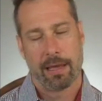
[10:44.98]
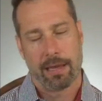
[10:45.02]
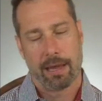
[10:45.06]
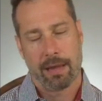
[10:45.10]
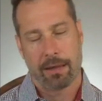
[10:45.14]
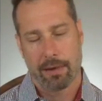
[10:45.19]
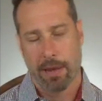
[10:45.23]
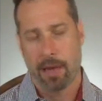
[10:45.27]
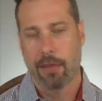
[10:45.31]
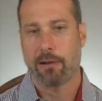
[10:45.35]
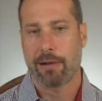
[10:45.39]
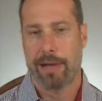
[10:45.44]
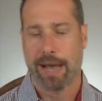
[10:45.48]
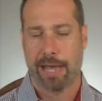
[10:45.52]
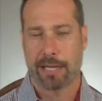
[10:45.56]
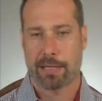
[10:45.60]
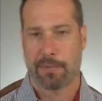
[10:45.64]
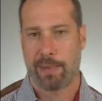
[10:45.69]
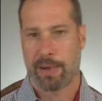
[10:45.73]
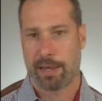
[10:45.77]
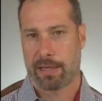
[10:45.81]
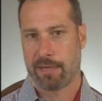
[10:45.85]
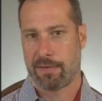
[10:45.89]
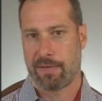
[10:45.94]
Now, another
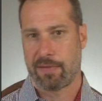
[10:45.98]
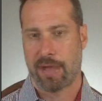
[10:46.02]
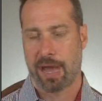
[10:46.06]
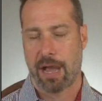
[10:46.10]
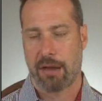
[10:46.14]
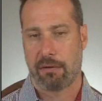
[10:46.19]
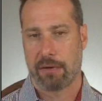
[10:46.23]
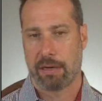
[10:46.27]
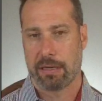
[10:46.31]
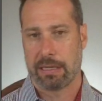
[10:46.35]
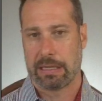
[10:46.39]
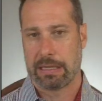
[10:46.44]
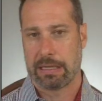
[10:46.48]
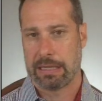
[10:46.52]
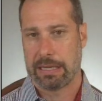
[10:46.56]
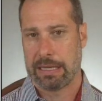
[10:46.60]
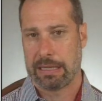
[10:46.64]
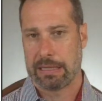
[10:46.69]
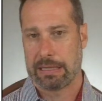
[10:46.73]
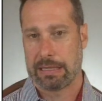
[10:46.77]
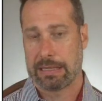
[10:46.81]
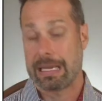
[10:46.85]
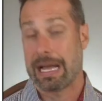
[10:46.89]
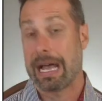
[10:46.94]
aspect of thyroid
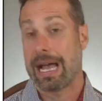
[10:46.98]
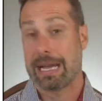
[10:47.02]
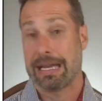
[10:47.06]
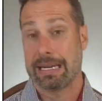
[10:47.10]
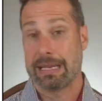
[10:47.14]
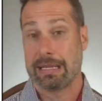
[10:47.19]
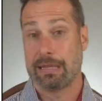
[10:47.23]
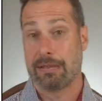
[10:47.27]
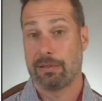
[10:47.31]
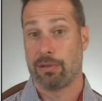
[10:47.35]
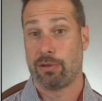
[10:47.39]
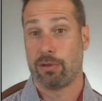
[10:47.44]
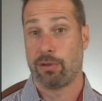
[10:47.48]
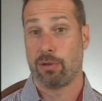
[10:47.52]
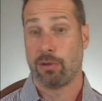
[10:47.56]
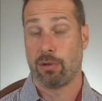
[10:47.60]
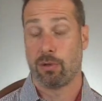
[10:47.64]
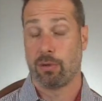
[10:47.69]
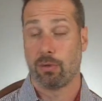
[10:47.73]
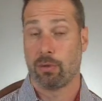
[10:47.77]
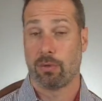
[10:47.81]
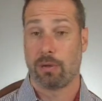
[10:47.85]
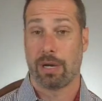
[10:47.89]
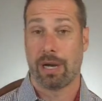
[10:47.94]
disease tied
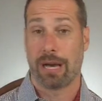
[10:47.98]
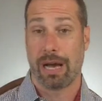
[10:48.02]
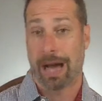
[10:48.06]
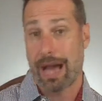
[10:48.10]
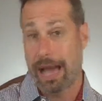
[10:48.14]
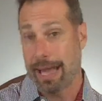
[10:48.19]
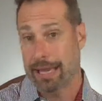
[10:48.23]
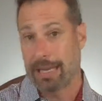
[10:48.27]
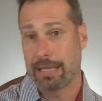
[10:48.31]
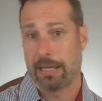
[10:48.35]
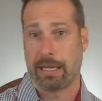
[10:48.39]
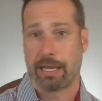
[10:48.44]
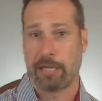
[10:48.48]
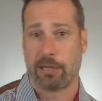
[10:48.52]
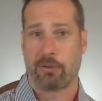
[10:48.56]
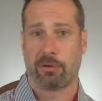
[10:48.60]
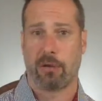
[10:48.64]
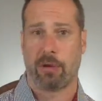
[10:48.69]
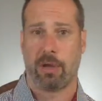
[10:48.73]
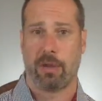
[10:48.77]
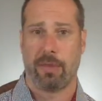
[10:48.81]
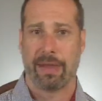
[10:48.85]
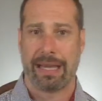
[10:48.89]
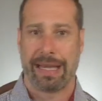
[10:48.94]
into high
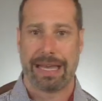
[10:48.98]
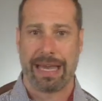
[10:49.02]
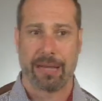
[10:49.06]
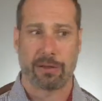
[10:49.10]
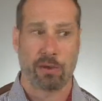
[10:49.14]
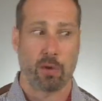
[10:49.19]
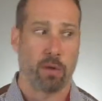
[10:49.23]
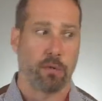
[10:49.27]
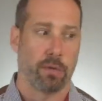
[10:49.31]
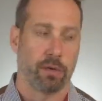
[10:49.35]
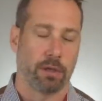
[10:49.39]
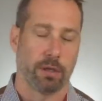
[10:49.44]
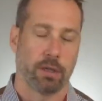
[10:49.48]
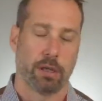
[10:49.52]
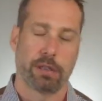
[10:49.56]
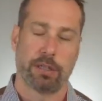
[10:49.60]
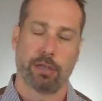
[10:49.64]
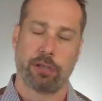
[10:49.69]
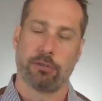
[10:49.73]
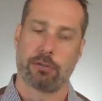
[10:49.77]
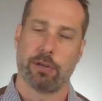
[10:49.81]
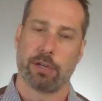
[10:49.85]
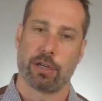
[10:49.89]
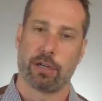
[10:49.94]
cholesterol that gets
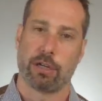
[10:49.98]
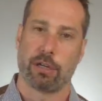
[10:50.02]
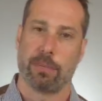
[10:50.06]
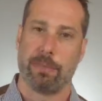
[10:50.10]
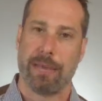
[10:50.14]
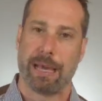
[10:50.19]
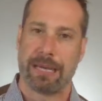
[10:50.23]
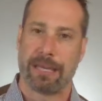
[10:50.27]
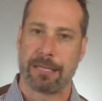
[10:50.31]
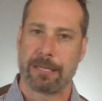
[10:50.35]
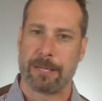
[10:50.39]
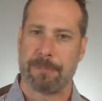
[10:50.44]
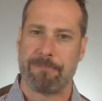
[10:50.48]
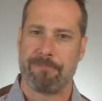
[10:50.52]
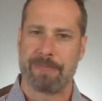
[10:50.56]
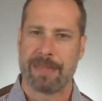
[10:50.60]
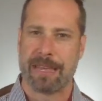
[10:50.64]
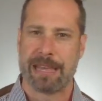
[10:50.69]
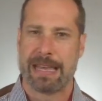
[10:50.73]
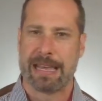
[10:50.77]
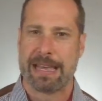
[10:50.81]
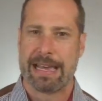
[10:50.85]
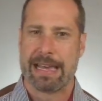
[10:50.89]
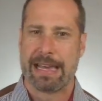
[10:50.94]
overlooked in traditional medicine
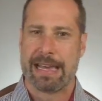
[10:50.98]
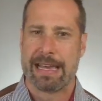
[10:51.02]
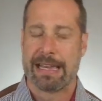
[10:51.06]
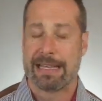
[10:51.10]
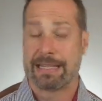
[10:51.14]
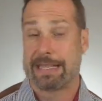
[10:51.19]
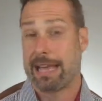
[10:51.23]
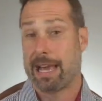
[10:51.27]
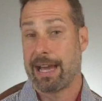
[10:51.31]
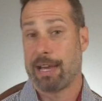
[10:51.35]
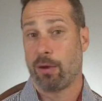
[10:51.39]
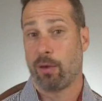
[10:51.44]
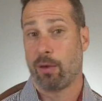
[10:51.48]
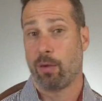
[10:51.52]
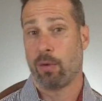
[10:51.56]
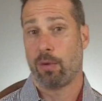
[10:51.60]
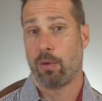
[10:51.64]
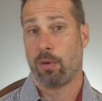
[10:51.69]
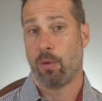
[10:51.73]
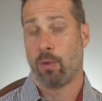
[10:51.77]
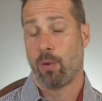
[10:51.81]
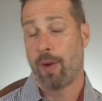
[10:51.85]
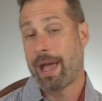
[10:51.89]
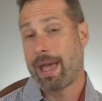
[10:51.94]
is that
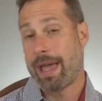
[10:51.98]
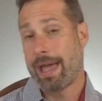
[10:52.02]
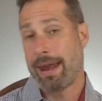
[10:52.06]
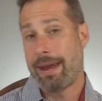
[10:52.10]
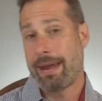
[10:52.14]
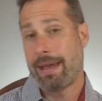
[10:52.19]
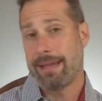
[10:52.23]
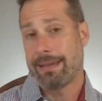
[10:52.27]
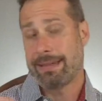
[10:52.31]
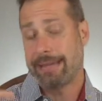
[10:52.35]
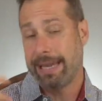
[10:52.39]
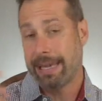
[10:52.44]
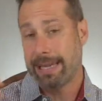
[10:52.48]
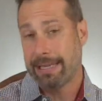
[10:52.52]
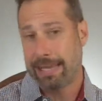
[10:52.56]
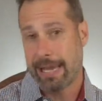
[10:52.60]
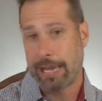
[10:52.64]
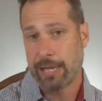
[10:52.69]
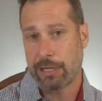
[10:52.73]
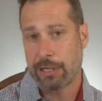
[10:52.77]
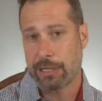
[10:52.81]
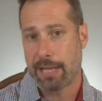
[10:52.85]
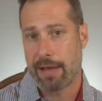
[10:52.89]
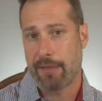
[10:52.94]
when
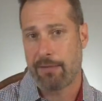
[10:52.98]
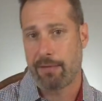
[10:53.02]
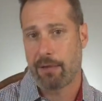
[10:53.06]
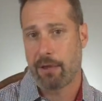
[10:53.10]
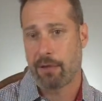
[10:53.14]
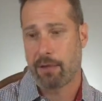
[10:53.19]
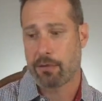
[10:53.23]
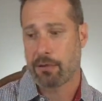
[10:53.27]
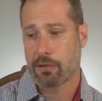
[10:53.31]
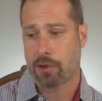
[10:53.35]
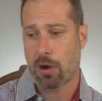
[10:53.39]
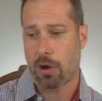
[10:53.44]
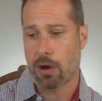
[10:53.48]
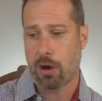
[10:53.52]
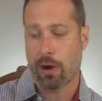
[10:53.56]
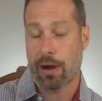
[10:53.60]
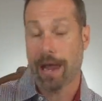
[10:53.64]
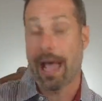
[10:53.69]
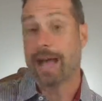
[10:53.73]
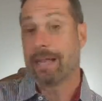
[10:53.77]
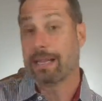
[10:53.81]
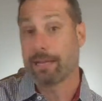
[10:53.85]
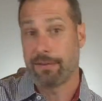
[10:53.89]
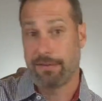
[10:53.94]
TSH levels
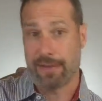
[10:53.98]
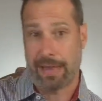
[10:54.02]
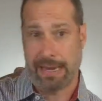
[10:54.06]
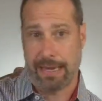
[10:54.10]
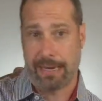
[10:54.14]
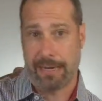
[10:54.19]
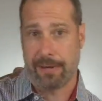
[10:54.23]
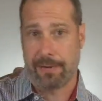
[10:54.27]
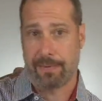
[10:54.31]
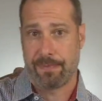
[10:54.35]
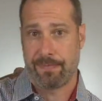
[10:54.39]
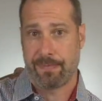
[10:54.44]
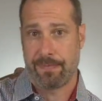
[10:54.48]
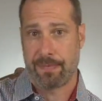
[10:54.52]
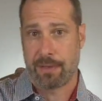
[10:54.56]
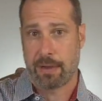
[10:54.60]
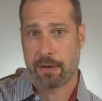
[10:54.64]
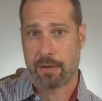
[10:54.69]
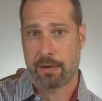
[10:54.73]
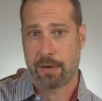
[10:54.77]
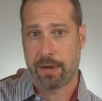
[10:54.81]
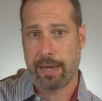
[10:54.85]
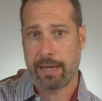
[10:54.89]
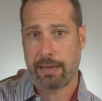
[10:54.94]
are elevated,
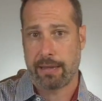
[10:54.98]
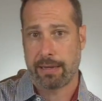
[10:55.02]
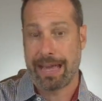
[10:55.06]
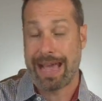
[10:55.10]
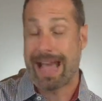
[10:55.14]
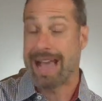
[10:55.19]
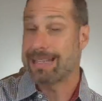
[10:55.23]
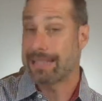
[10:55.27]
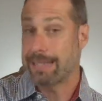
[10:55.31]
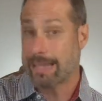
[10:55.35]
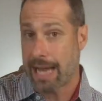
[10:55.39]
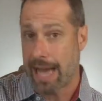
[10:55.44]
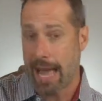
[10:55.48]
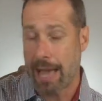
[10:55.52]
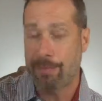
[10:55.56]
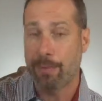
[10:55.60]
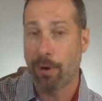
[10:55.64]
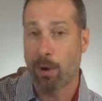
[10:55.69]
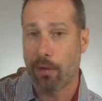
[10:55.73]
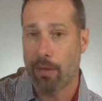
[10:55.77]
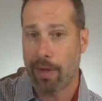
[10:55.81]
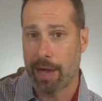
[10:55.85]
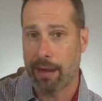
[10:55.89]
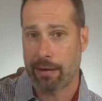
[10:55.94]
all right, as in
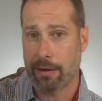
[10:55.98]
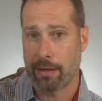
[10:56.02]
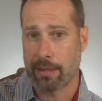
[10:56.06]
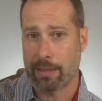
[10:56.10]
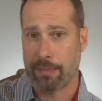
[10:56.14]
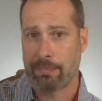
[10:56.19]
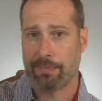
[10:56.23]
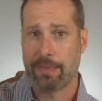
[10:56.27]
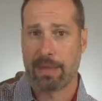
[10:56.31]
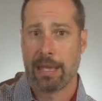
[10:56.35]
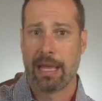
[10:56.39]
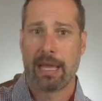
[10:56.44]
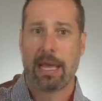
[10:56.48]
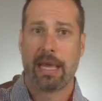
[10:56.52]
hypothyroidism,